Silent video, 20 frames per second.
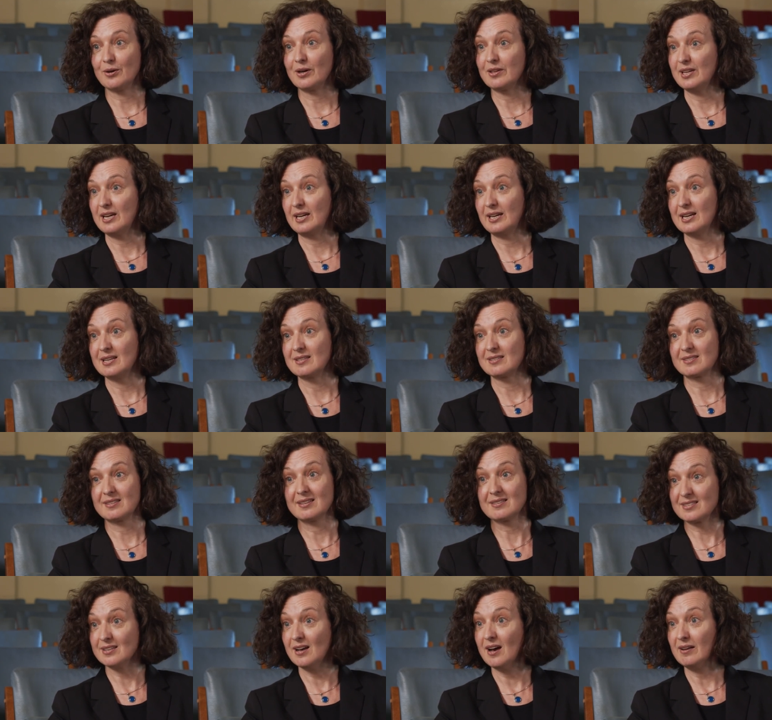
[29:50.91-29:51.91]
I think it's
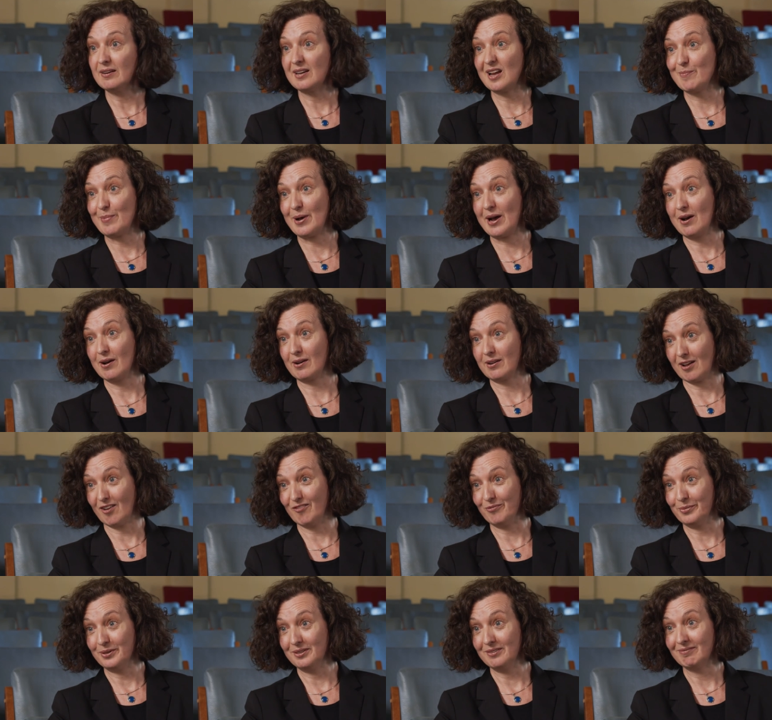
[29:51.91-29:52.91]
certainly about
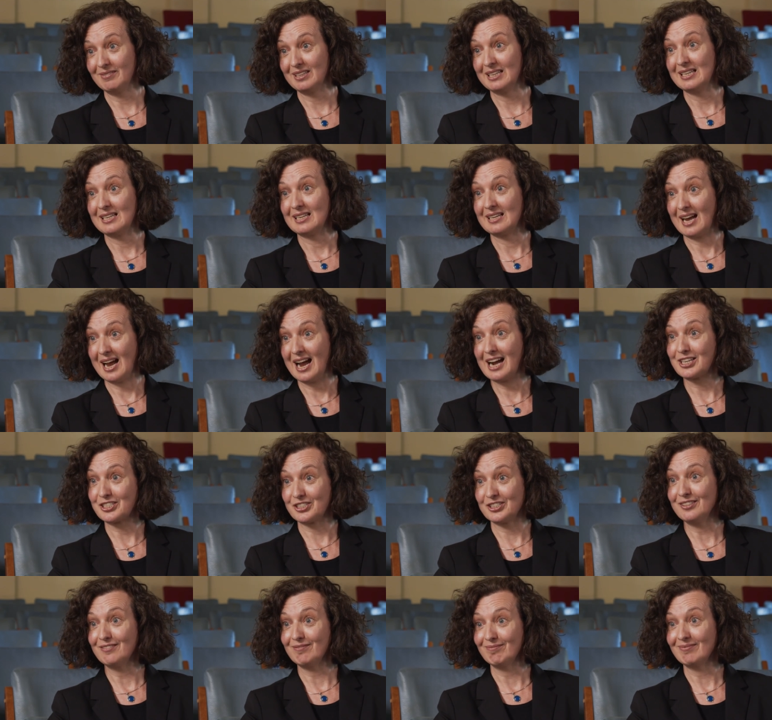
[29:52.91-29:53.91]
government
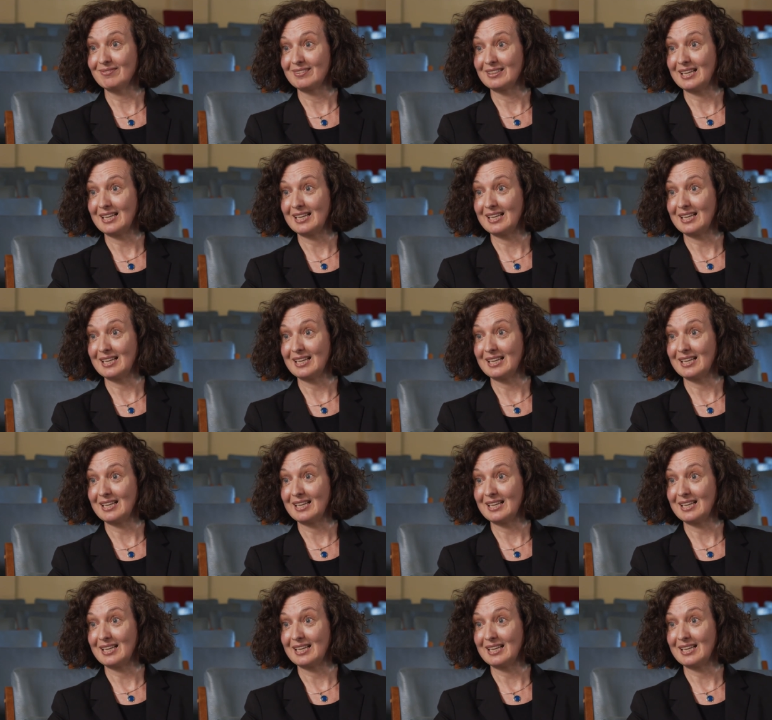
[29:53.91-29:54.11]
action.